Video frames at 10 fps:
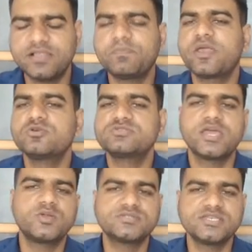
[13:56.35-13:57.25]

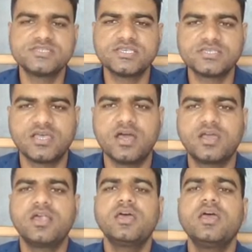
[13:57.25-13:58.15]
phagocytosis is
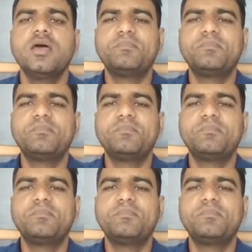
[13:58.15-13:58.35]
occur,